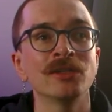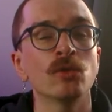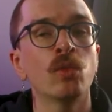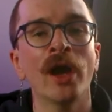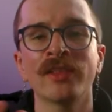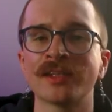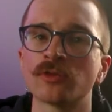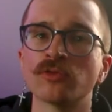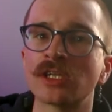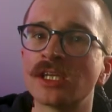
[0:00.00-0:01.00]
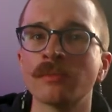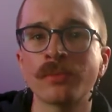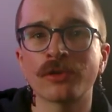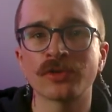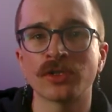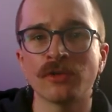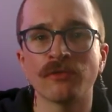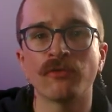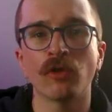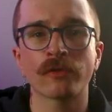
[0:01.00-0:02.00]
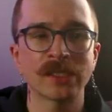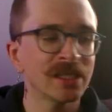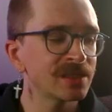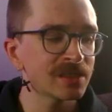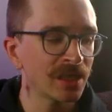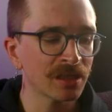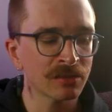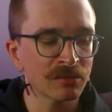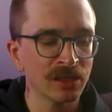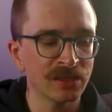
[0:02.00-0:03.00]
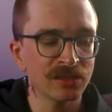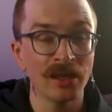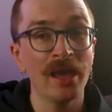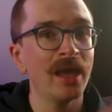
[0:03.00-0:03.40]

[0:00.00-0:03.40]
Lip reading: why that's really important for resisting this